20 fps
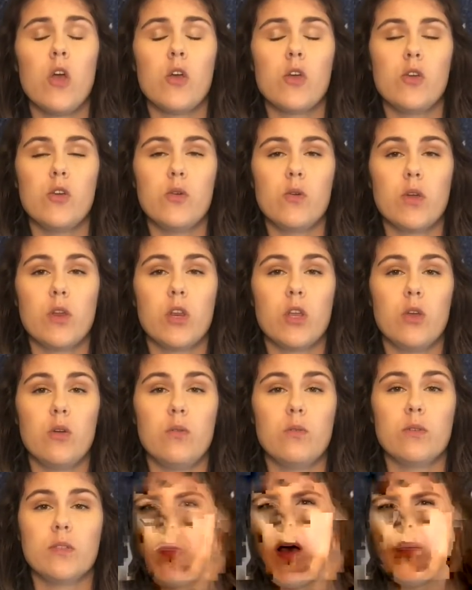You can
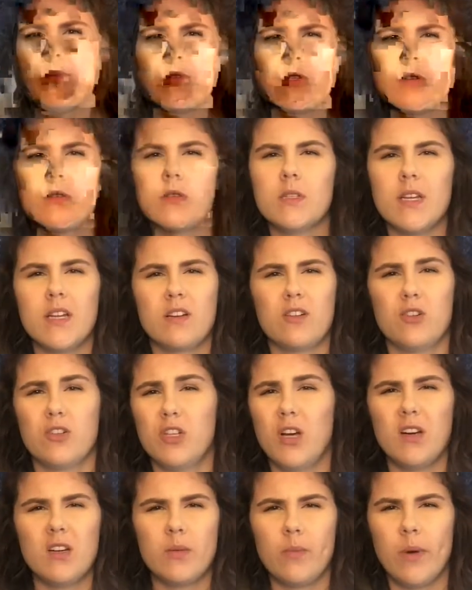use popsicle stick or
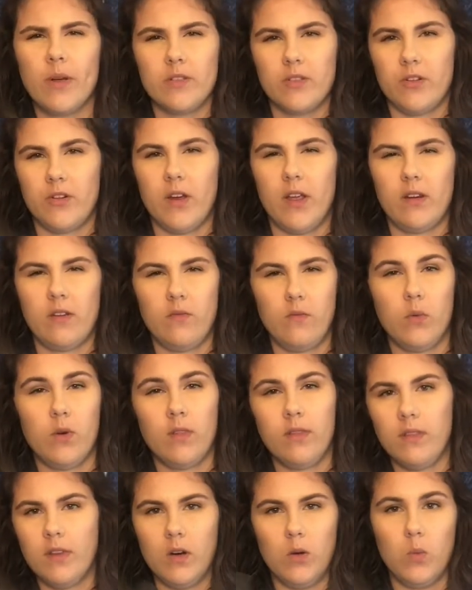tongue depressor, kind of
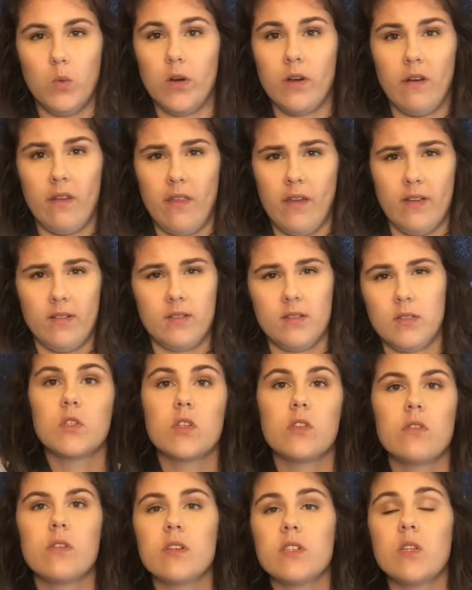little wooden things. So
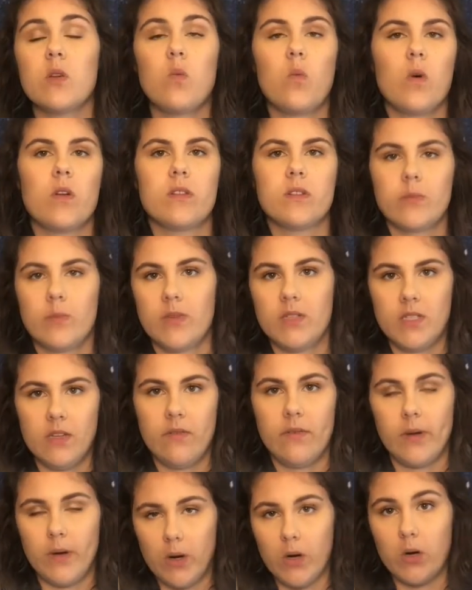there isn't one
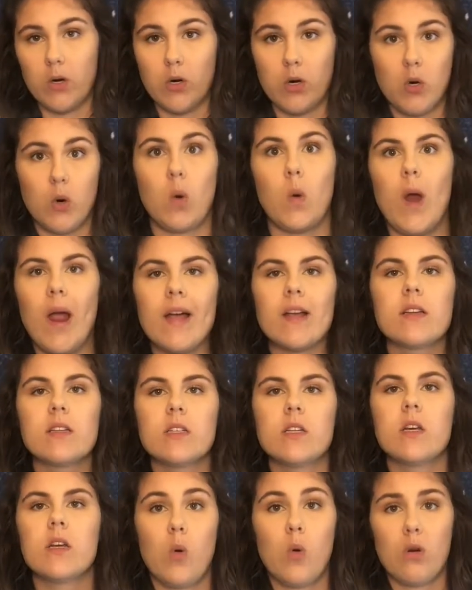specific correct
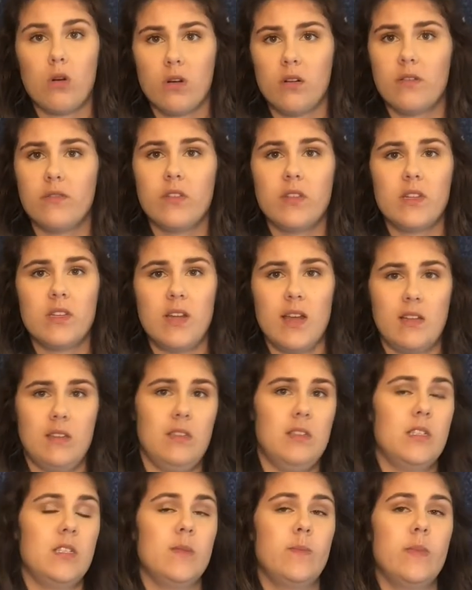order for the
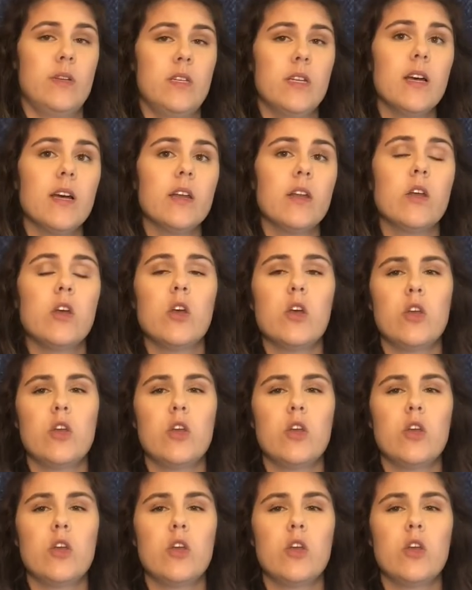tests to be done.